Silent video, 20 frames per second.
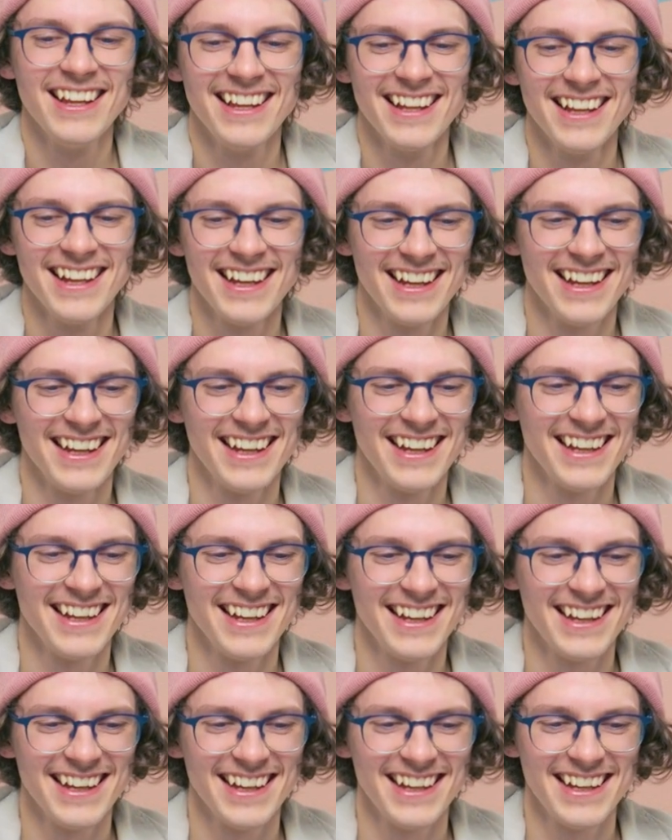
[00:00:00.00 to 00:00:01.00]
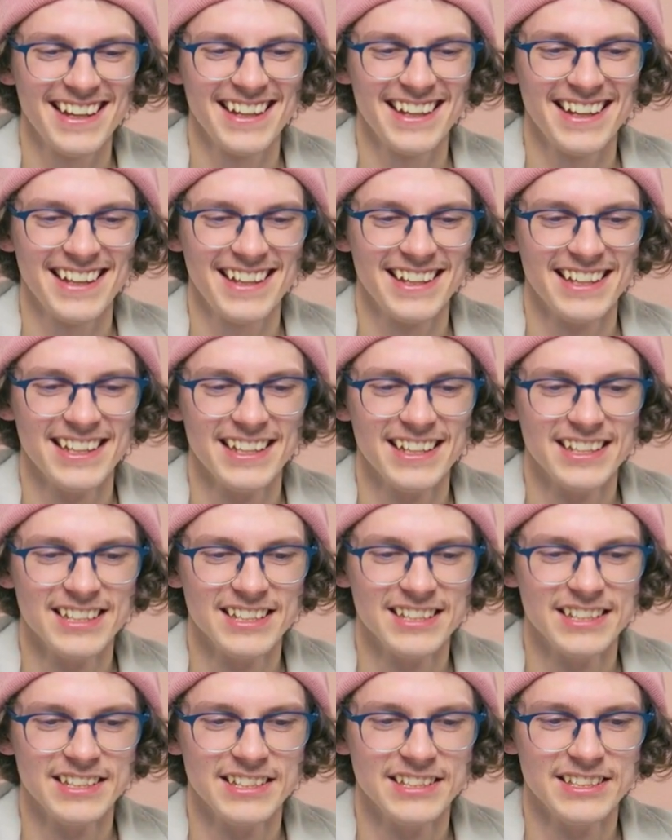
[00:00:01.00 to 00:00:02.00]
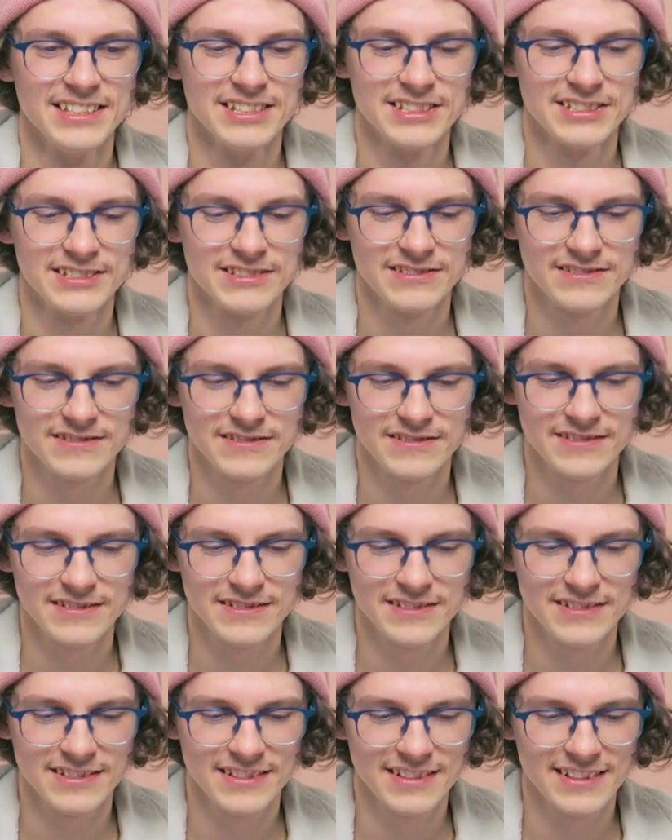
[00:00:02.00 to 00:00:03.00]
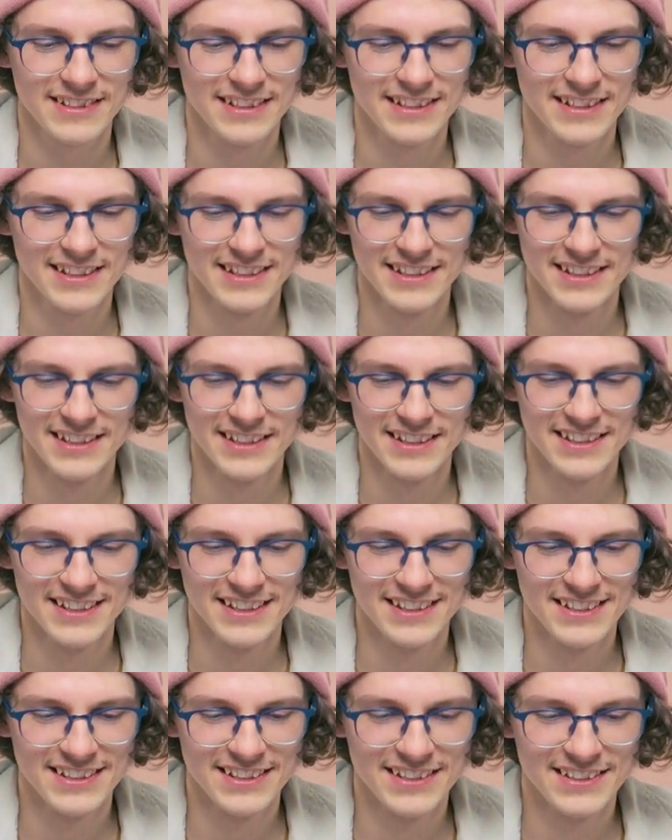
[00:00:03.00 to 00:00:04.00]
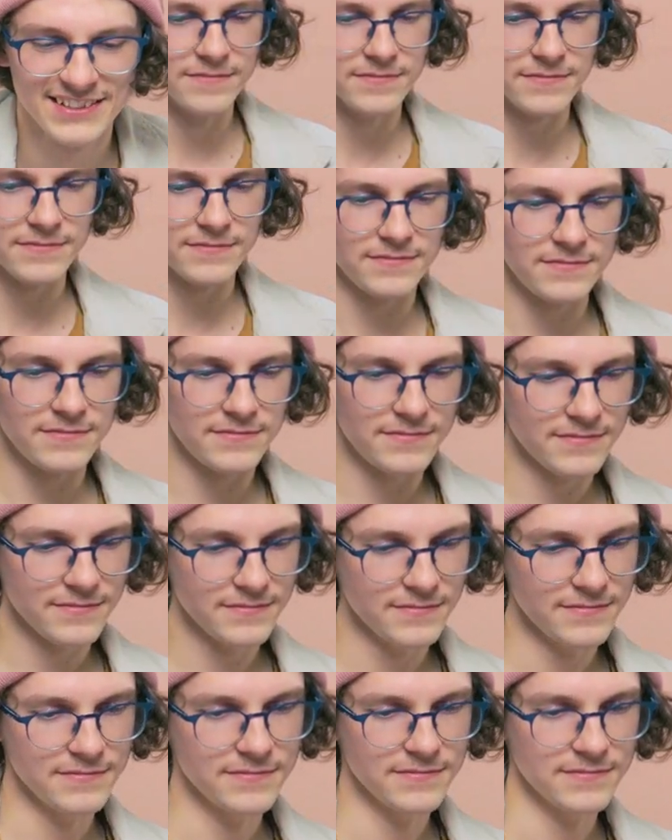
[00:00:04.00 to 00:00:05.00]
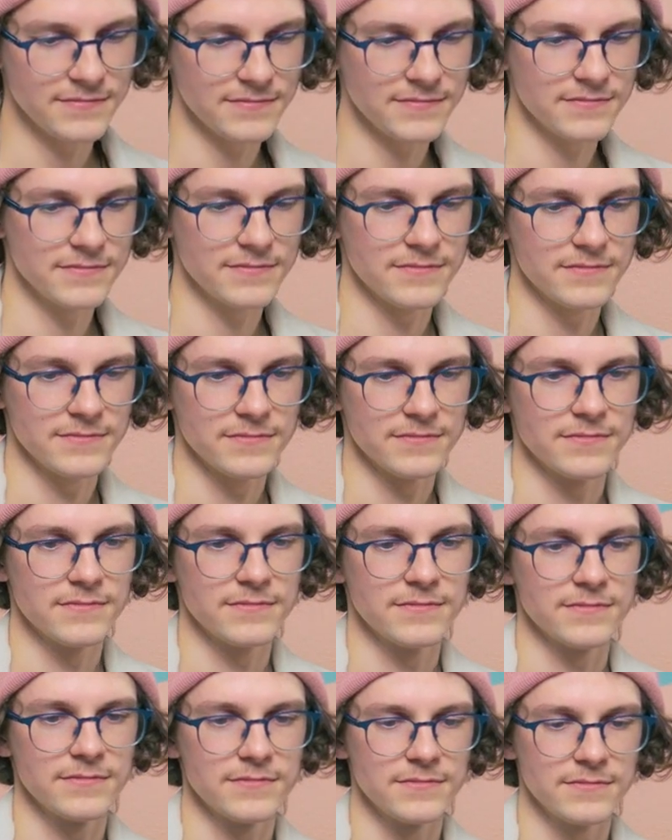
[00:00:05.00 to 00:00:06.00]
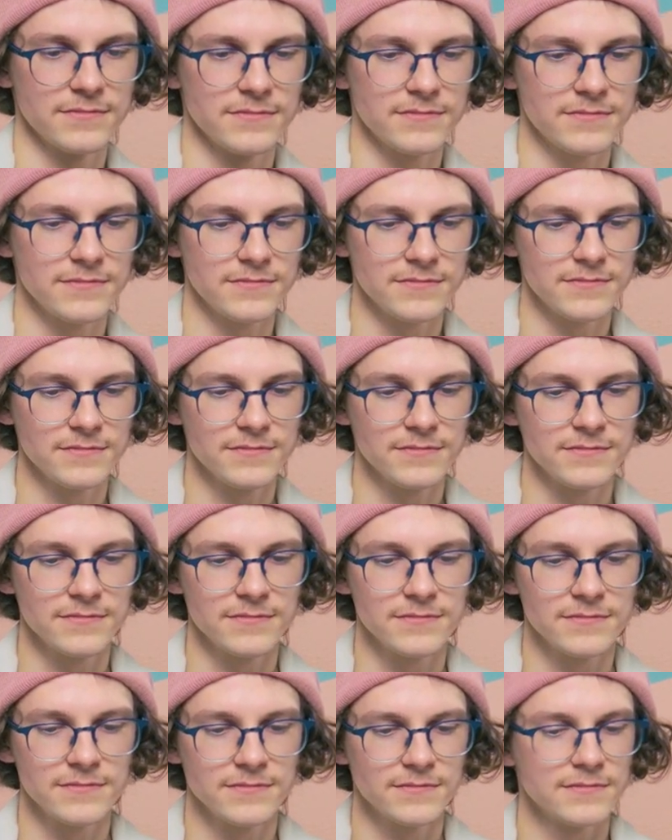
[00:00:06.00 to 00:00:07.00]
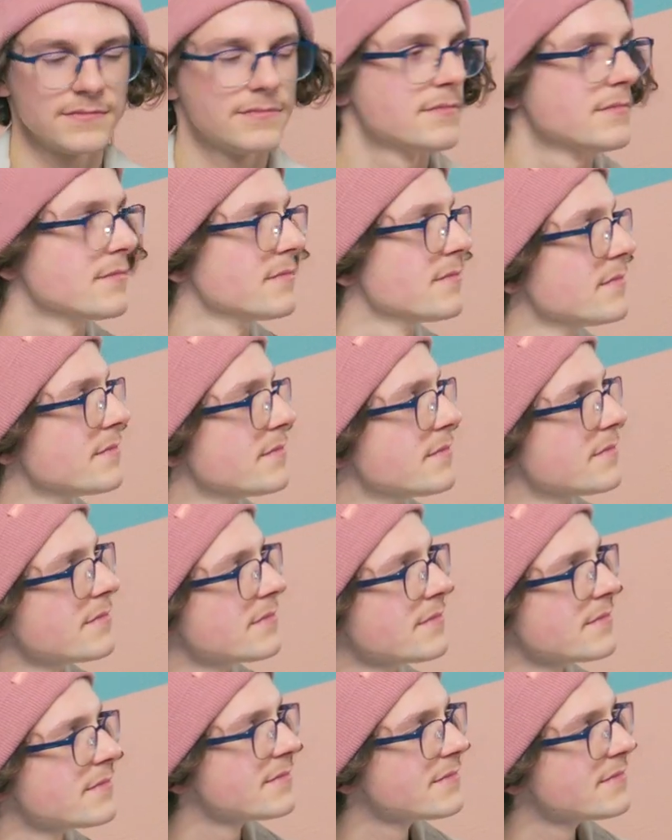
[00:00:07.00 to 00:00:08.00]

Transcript: This person isn't speaking.